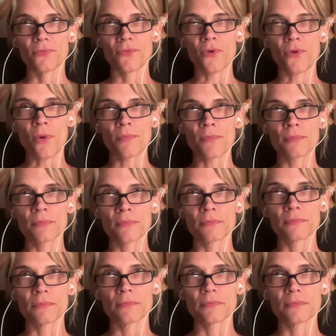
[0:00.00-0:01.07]
from
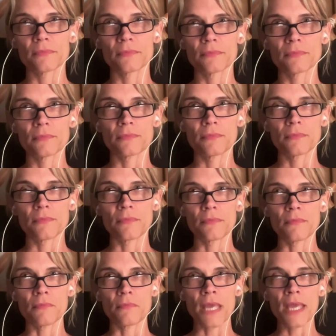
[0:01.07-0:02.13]

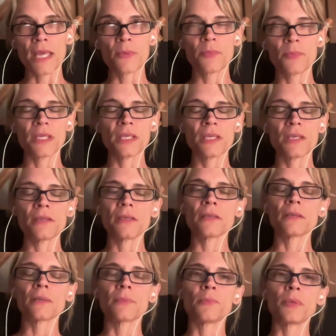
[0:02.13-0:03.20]

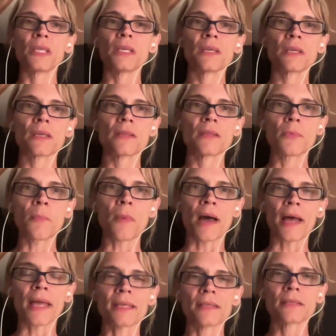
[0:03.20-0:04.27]
maybe being in the
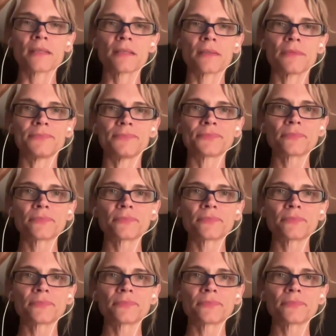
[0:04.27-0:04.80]
mind,